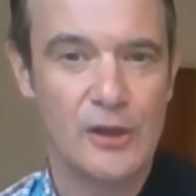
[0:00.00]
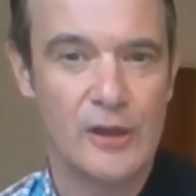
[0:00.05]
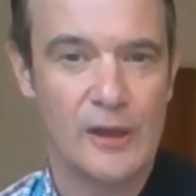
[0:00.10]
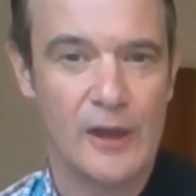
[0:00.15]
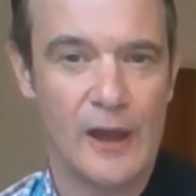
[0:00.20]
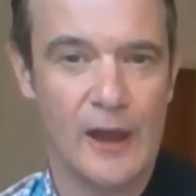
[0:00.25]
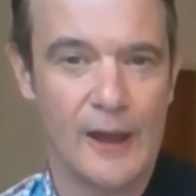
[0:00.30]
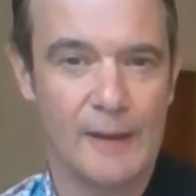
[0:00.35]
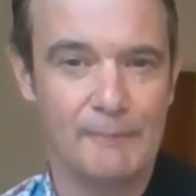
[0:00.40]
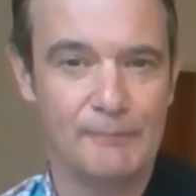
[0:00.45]

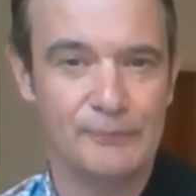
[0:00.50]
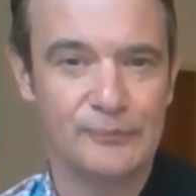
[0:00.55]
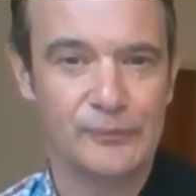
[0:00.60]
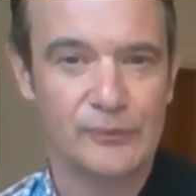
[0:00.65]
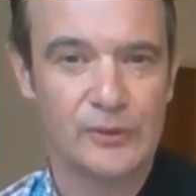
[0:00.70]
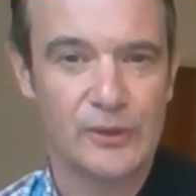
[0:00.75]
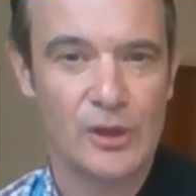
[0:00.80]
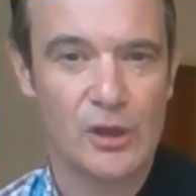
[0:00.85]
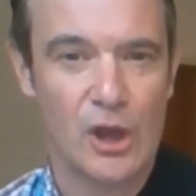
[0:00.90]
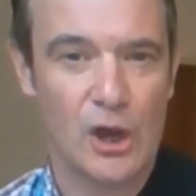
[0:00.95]

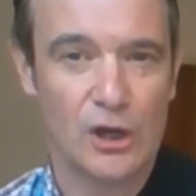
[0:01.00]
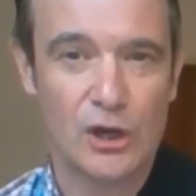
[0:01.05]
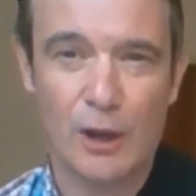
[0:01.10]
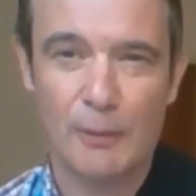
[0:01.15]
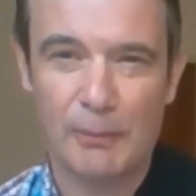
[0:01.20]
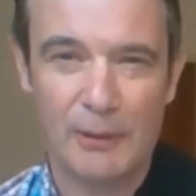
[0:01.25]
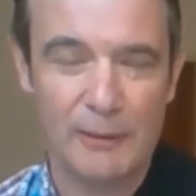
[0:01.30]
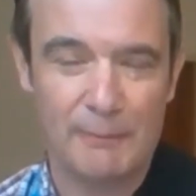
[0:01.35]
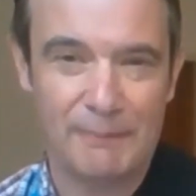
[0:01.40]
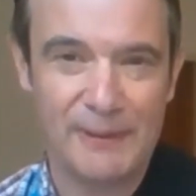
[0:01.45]
a
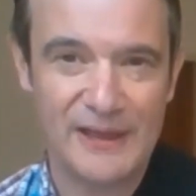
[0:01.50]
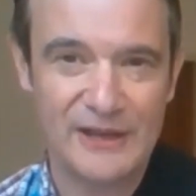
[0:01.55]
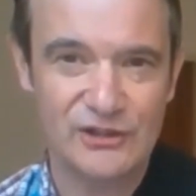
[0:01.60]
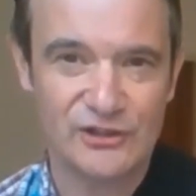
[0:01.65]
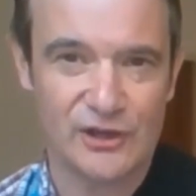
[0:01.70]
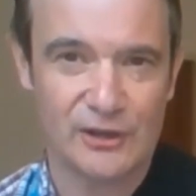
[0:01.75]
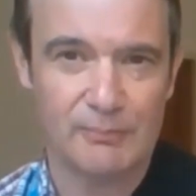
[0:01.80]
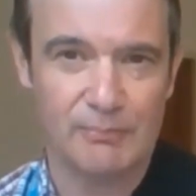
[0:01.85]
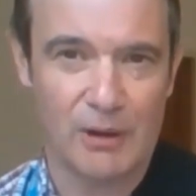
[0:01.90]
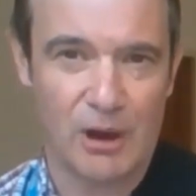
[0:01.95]
couple of
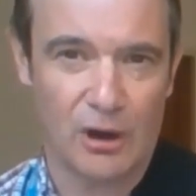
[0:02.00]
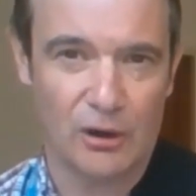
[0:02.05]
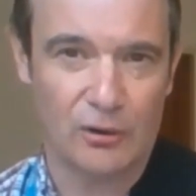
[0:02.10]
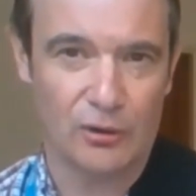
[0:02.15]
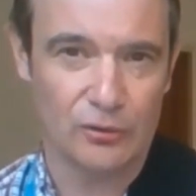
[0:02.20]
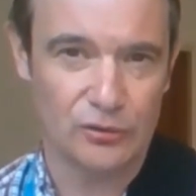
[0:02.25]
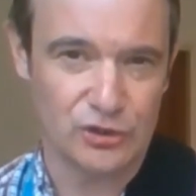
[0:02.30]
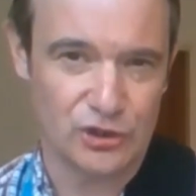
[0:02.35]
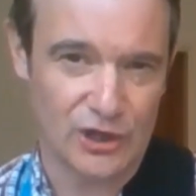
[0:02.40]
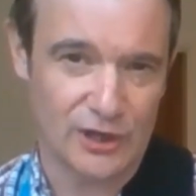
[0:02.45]
basic bar
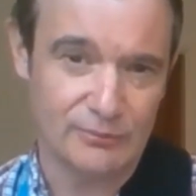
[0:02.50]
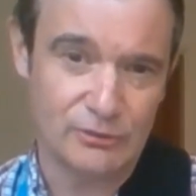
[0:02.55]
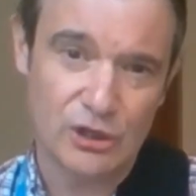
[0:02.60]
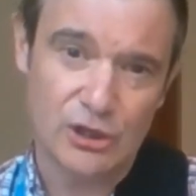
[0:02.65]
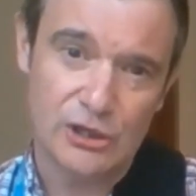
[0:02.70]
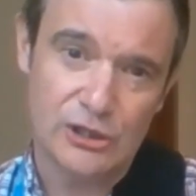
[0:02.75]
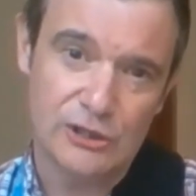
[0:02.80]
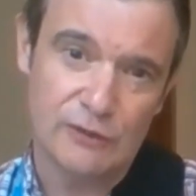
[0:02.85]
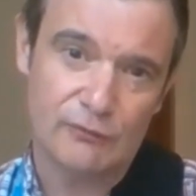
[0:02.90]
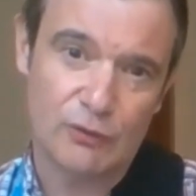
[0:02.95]
chord shapes,
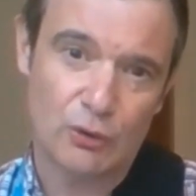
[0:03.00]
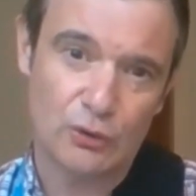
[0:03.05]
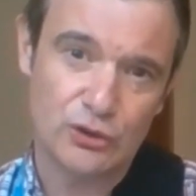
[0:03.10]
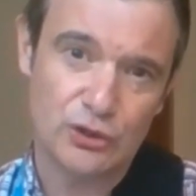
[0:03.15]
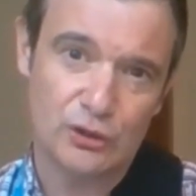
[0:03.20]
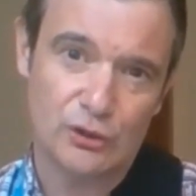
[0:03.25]
of course you